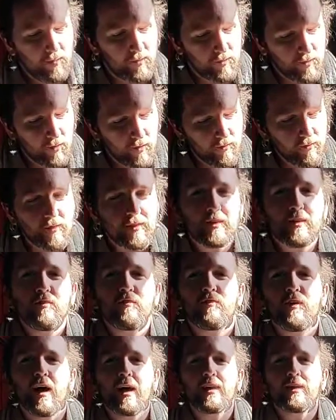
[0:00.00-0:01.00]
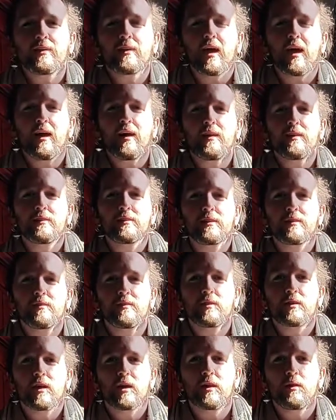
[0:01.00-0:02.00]
So I really invite you guys, as
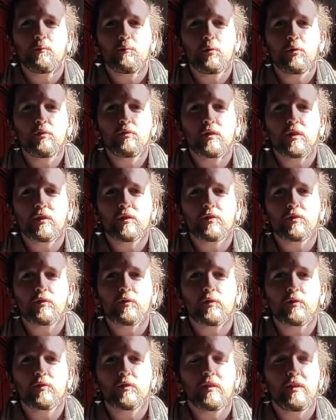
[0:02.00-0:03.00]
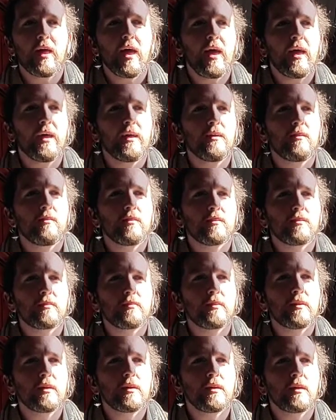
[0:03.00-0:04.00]
you're kind of moving through today,
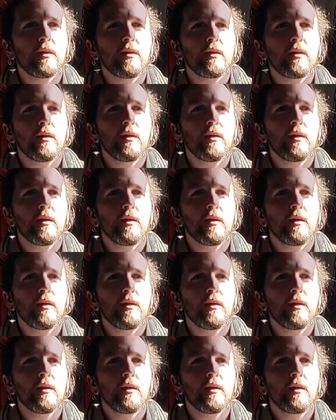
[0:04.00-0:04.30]
just to